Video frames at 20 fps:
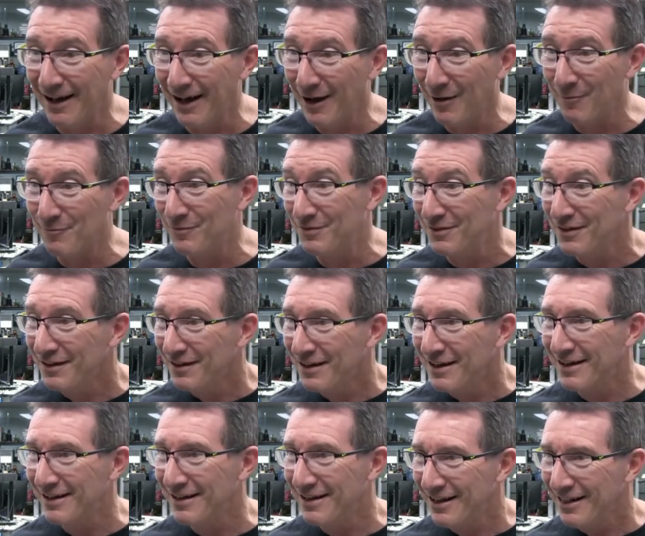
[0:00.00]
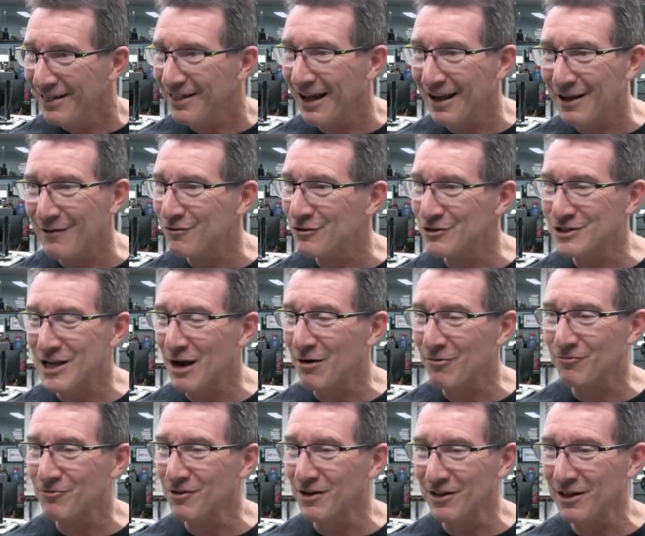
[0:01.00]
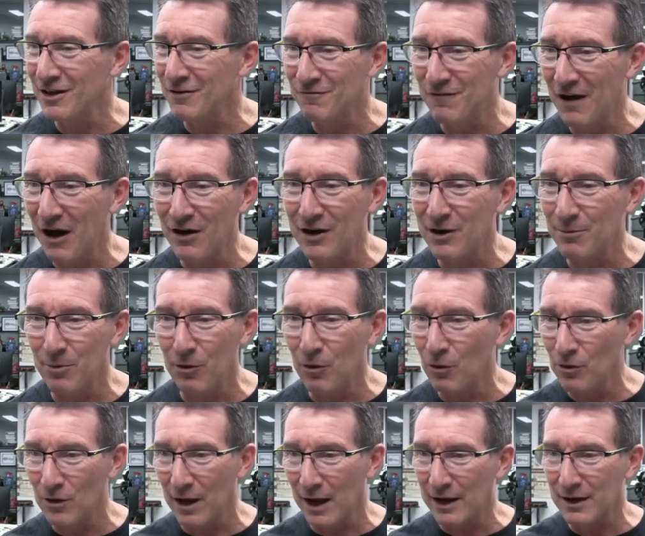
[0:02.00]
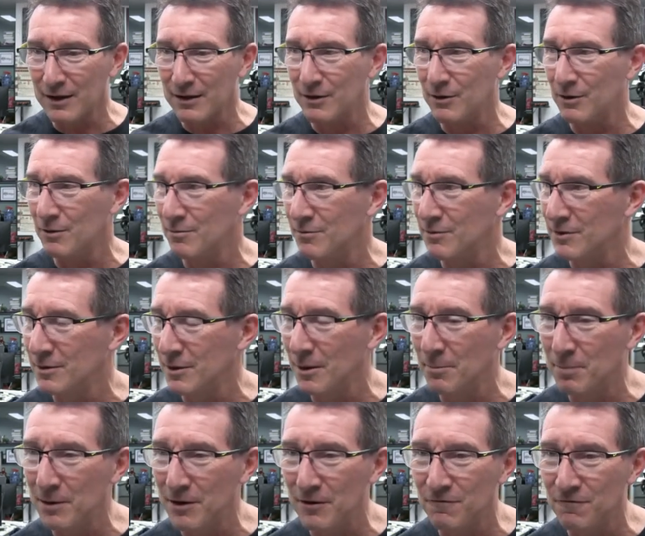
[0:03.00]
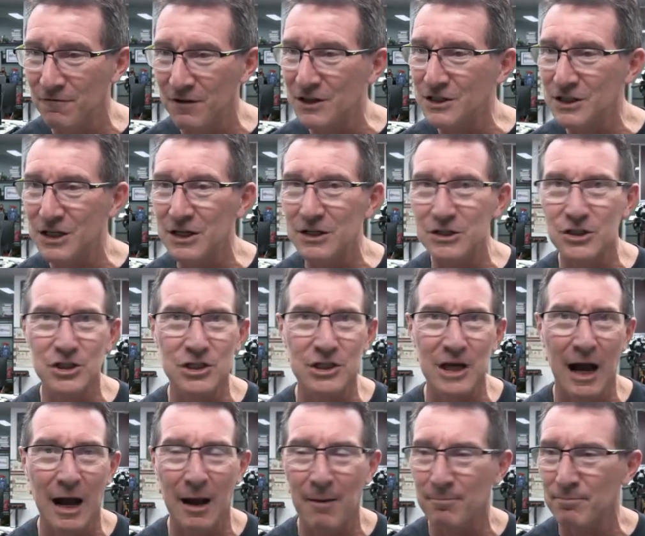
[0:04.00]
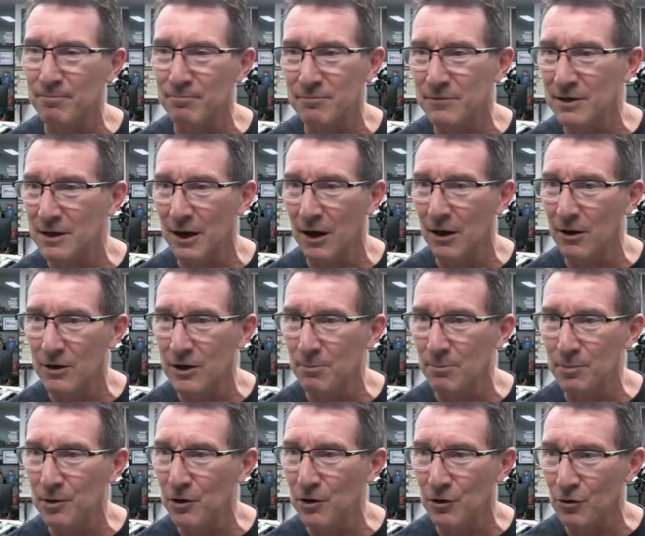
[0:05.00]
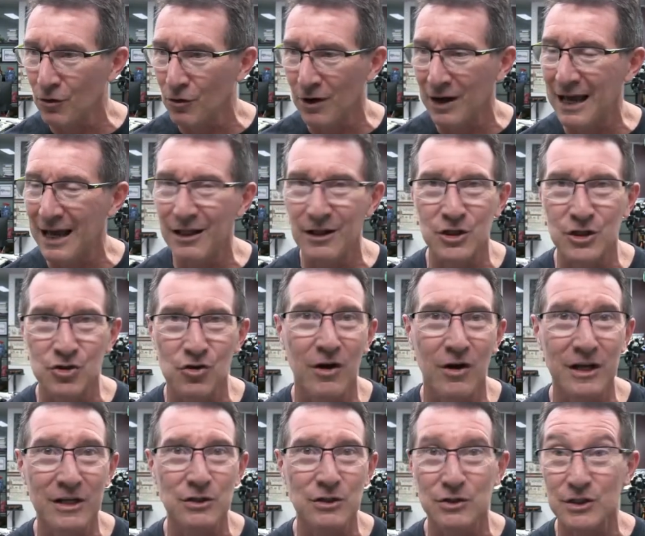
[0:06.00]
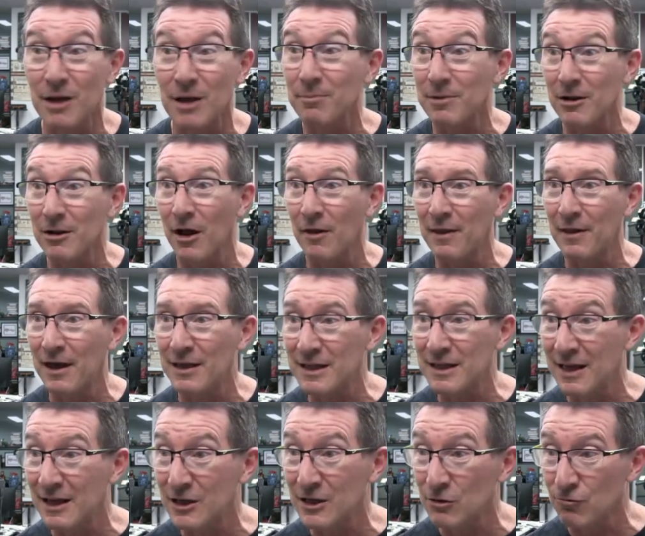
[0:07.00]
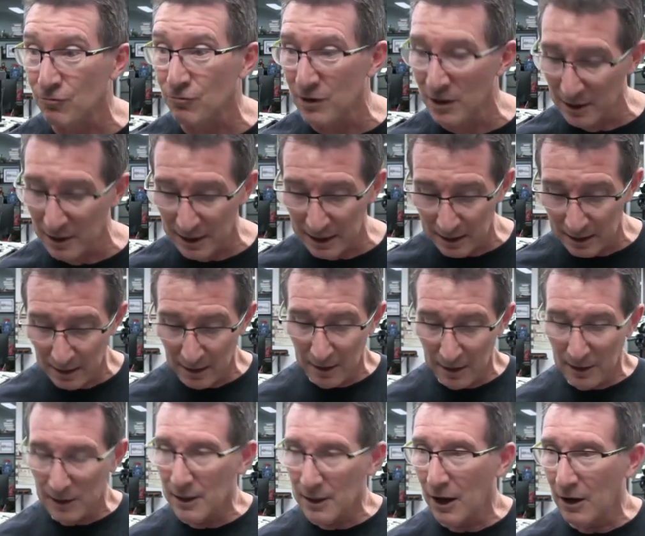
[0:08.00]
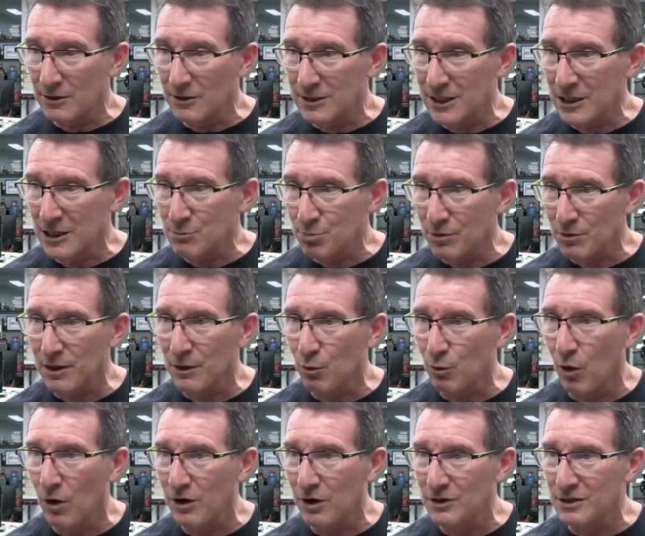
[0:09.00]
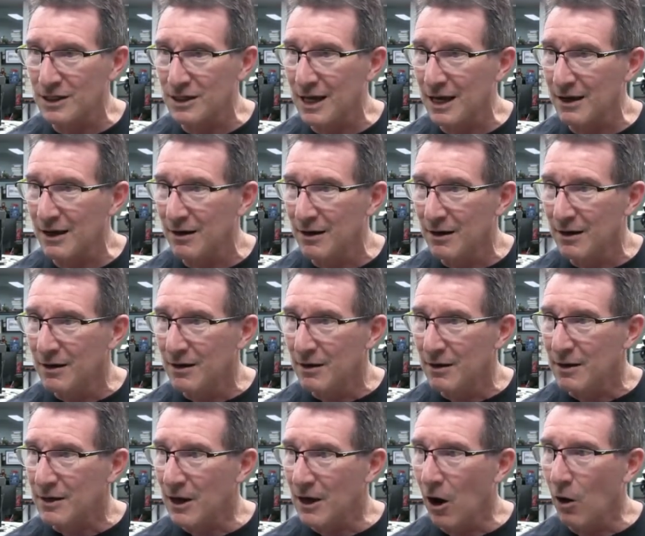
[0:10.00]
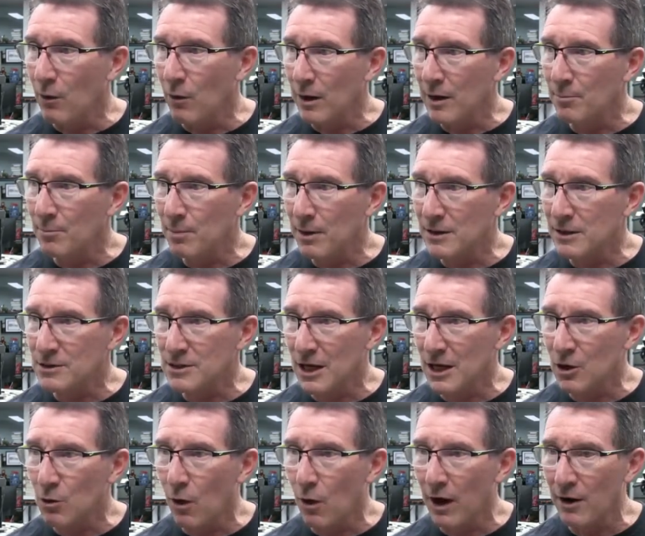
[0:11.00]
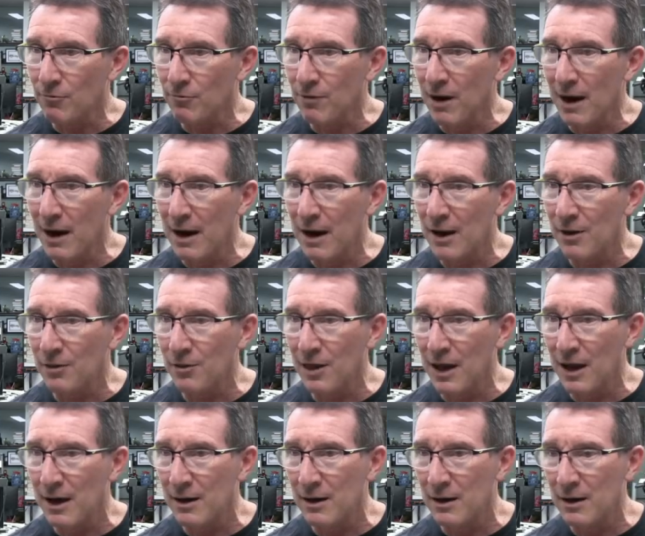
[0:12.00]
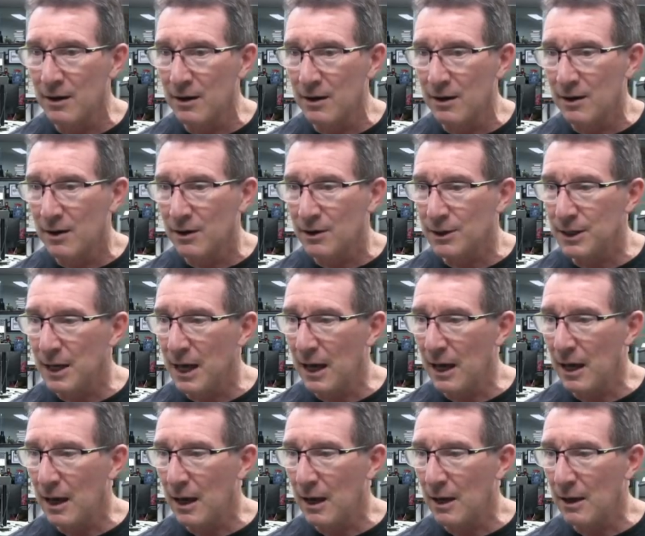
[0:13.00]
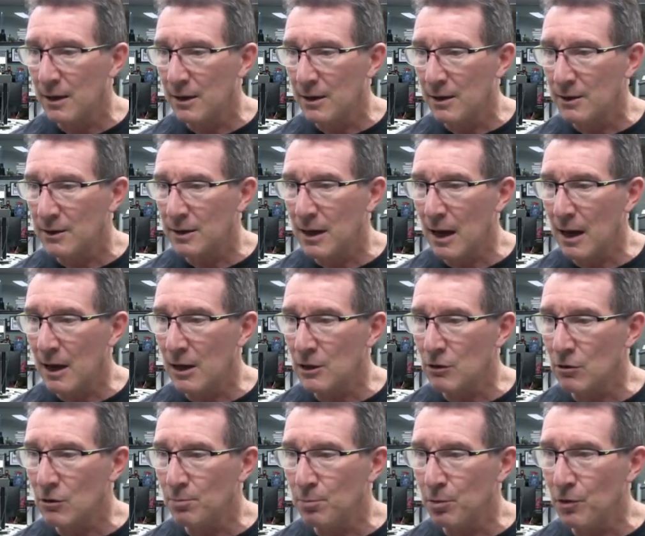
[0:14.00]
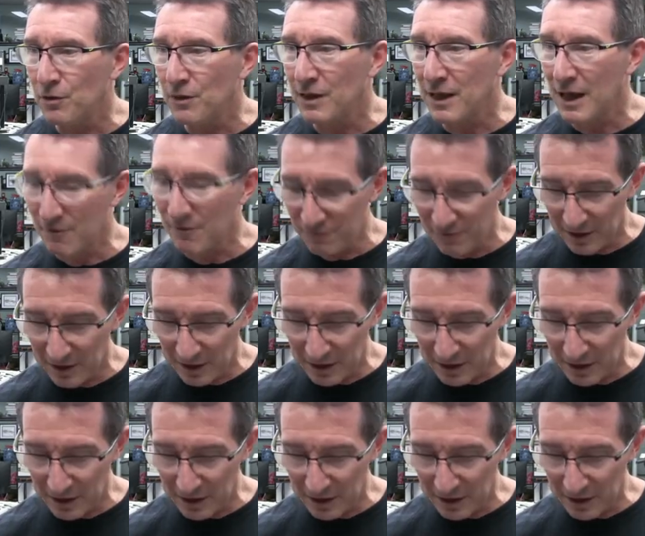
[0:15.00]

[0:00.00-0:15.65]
um, like if it was some really valuable, like uh, you know, bit of vintage, um, you know, computer or electronics or something like that that you really, you know, desperately wanted to get going because they're quite rare, then yeah, yeah, you would put the effort